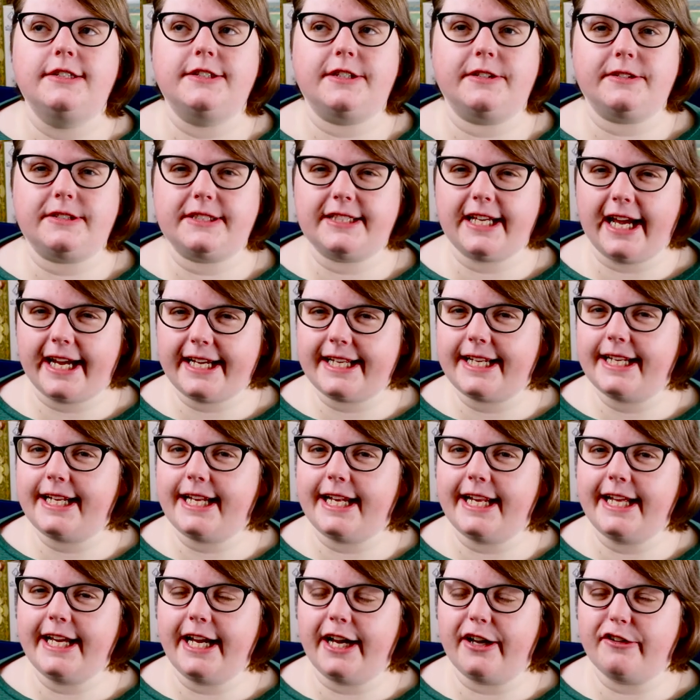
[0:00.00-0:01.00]
So
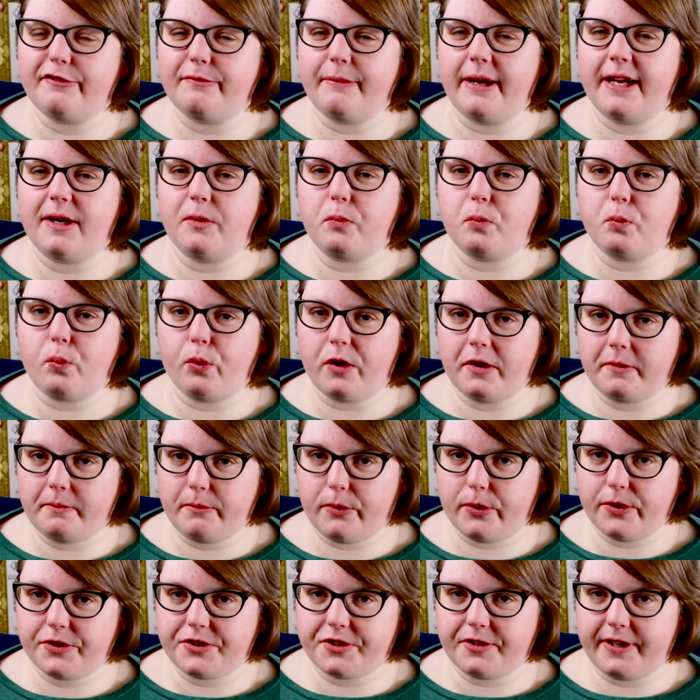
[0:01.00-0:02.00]
technically I've made one
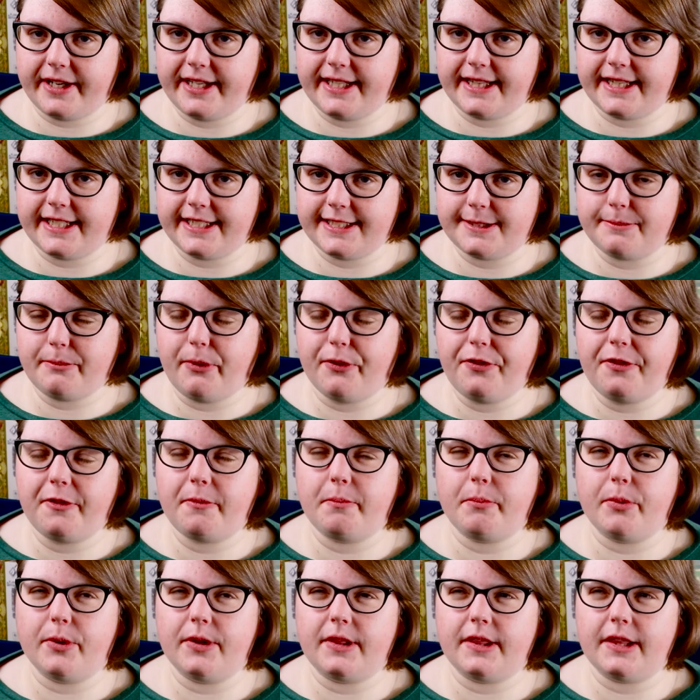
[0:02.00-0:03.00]
more trade this
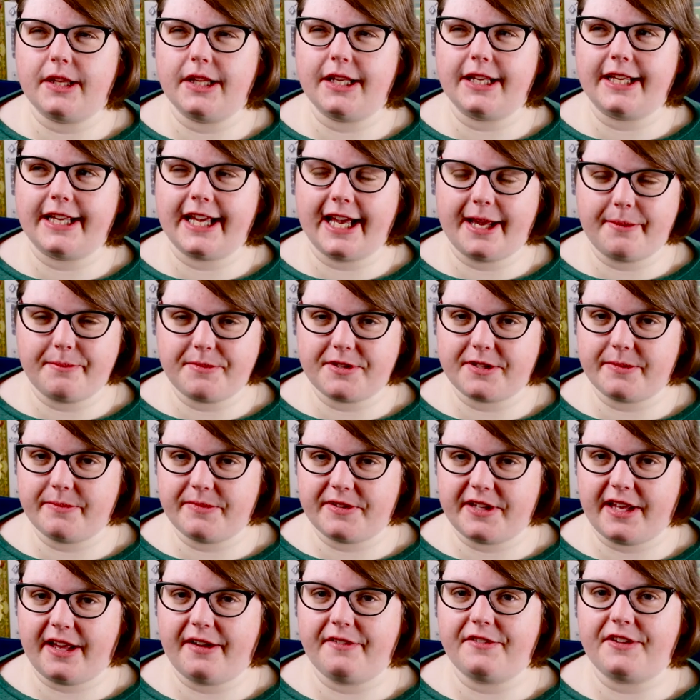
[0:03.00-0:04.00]
month, but the games
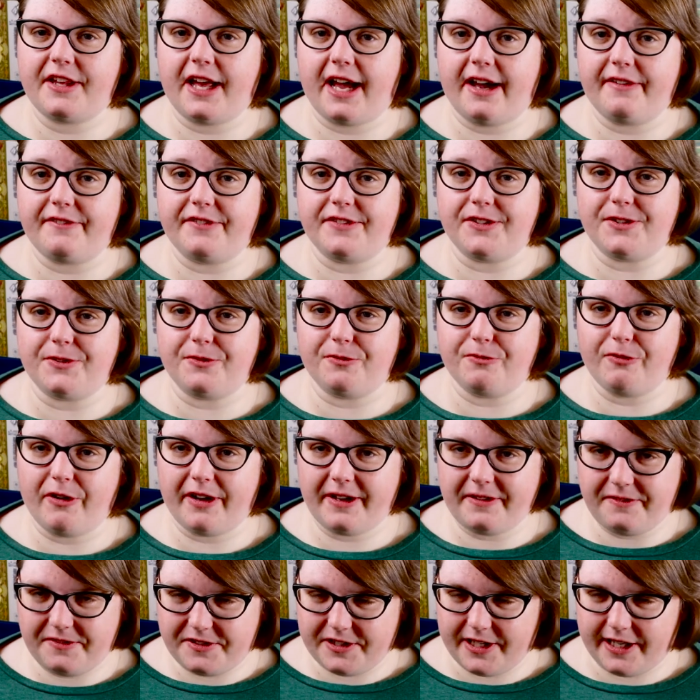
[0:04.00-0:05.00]
themselves haven't
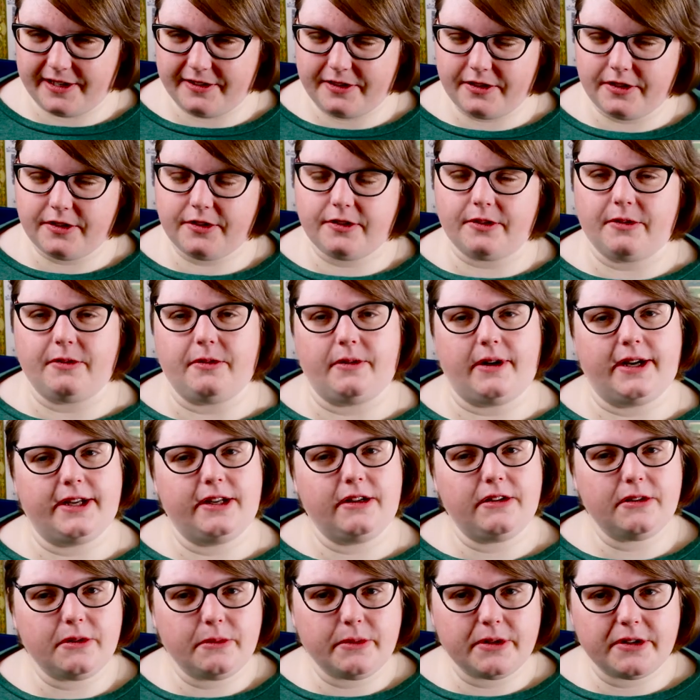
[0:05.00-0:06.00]
arrived yet. So
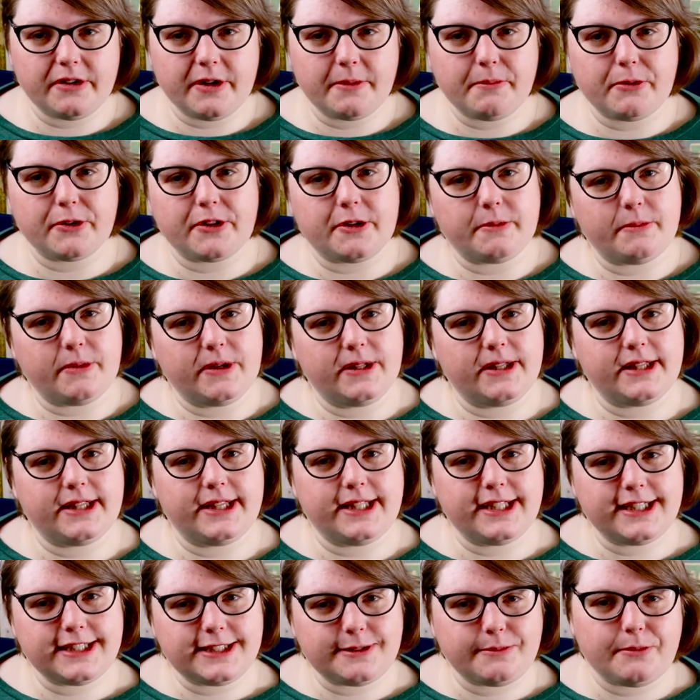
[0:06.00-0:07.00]
I don't know whether I put them on
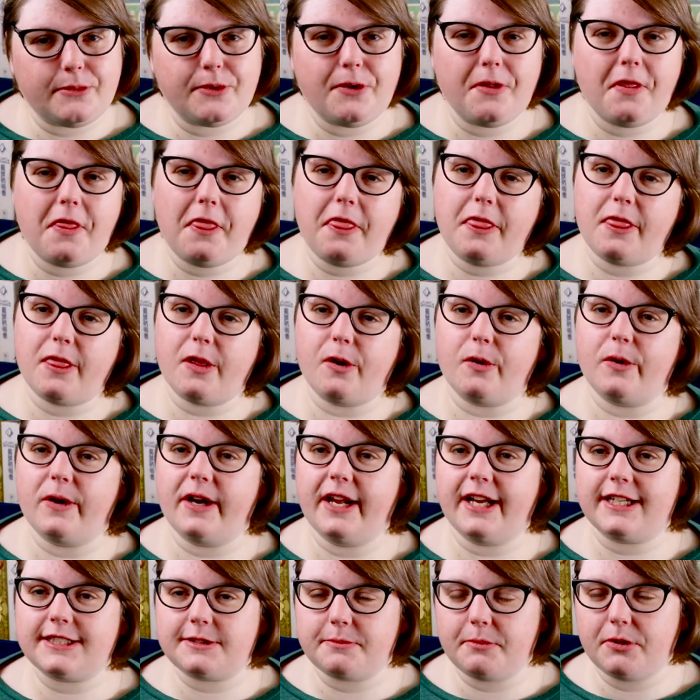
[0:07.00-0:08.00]
this month
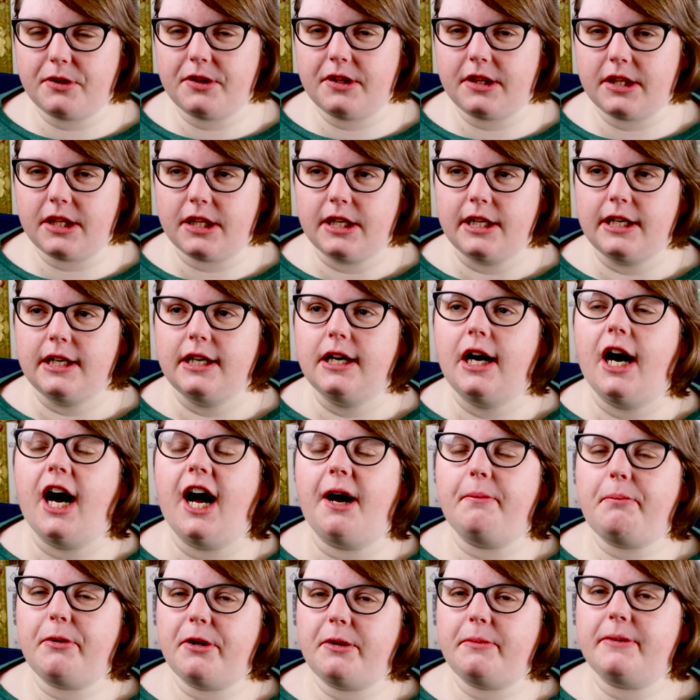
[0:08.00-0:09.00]
or next month.
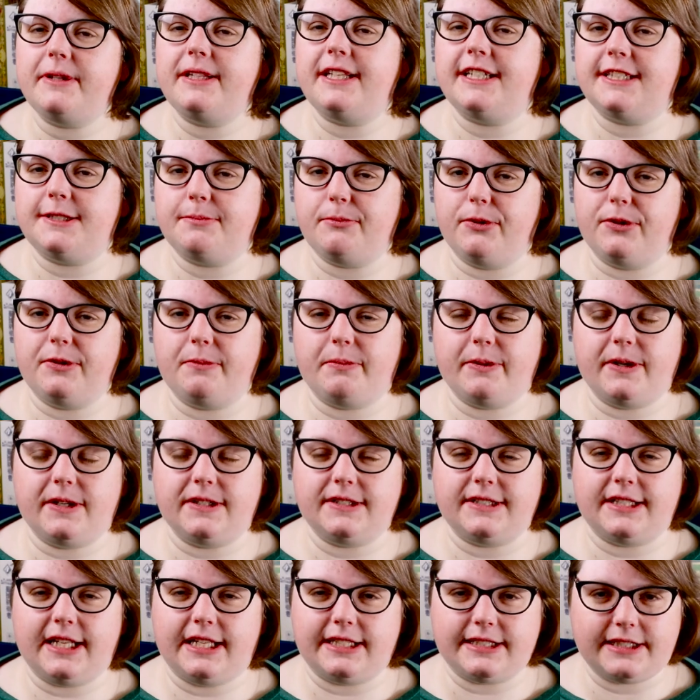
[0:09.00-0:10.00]
I'll put them on this month
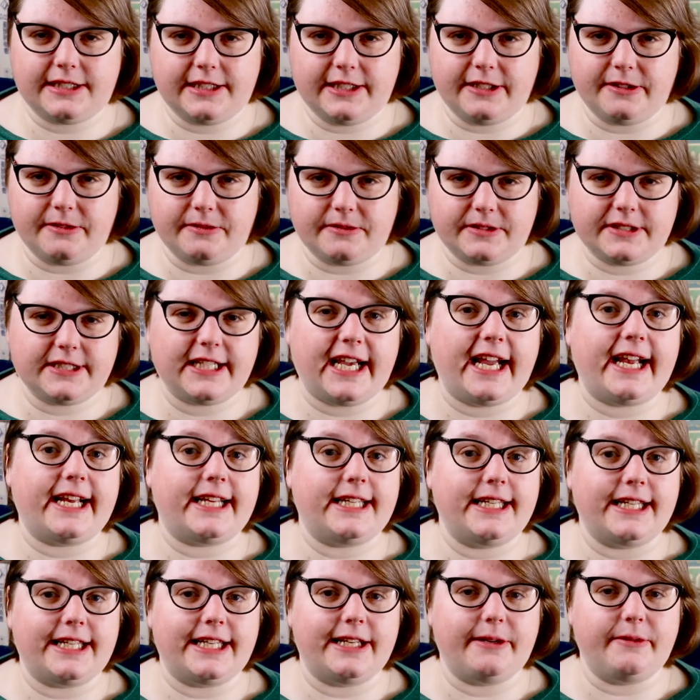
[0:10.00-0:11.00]
because that's, you know,
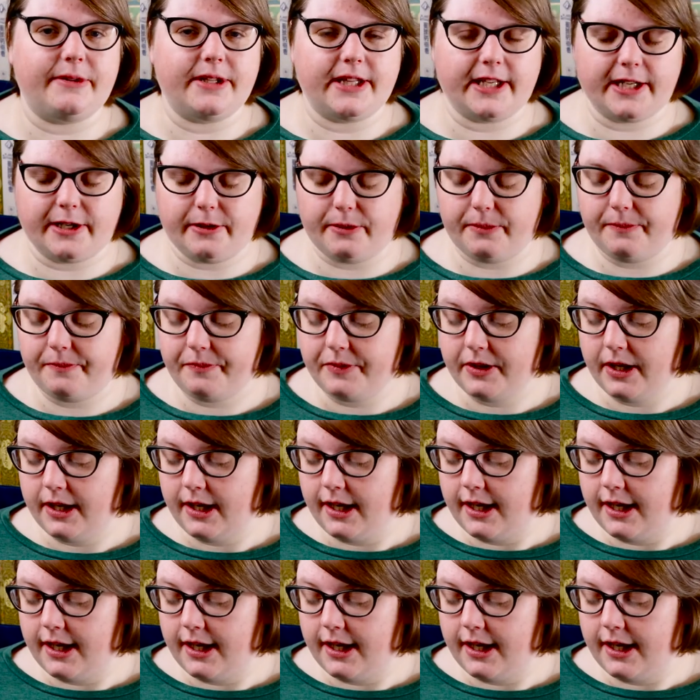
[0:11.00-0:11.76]
technically where they go.